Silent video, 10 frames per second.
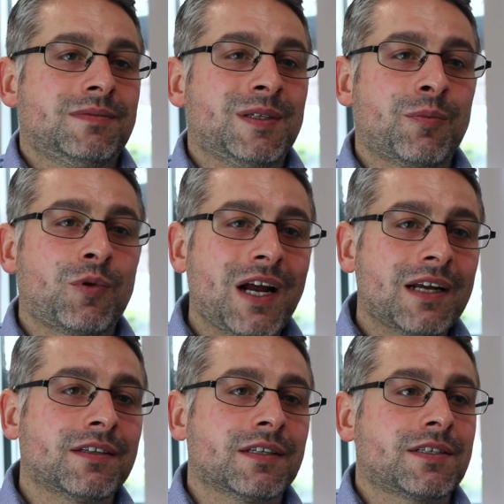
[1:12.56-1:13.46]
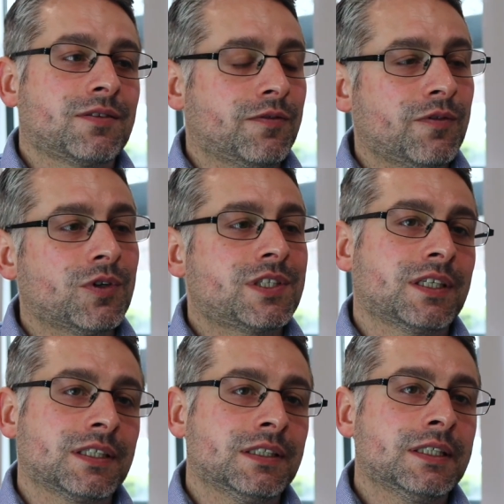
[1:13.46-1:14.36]
In practice,
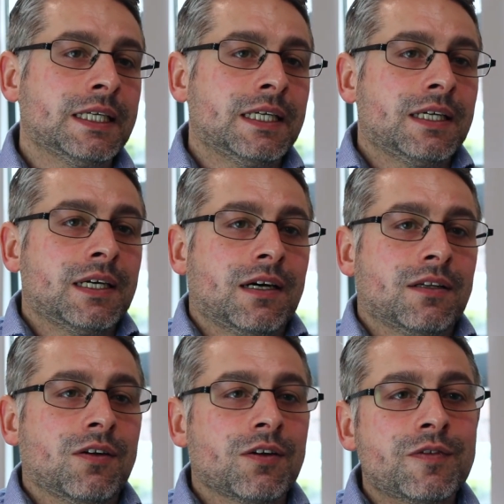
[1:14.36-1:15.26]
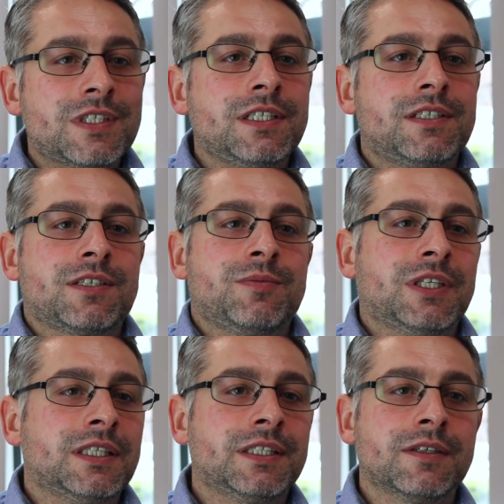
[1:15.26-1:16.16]
unfortunately, a lot of teachers
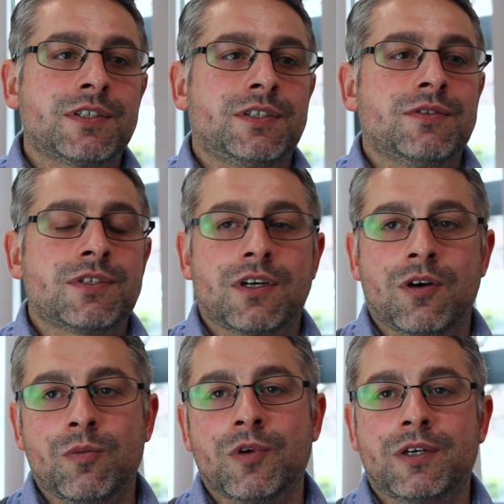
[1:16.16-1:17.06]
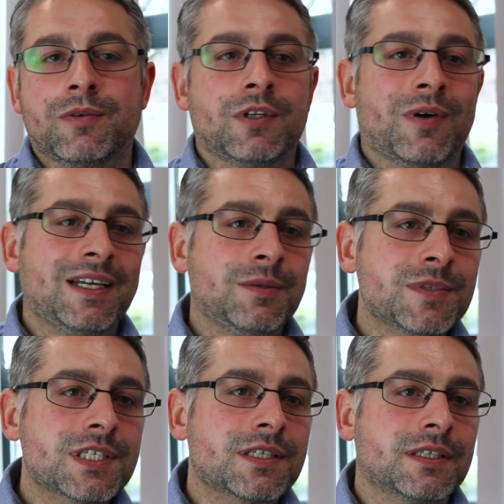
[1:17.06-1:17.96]
merely give students homework with no
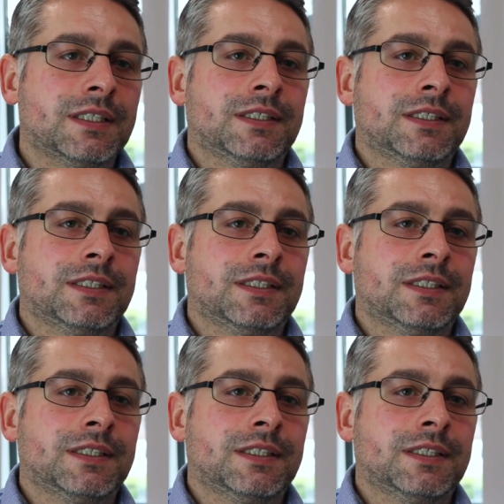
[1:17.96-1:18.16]
aims,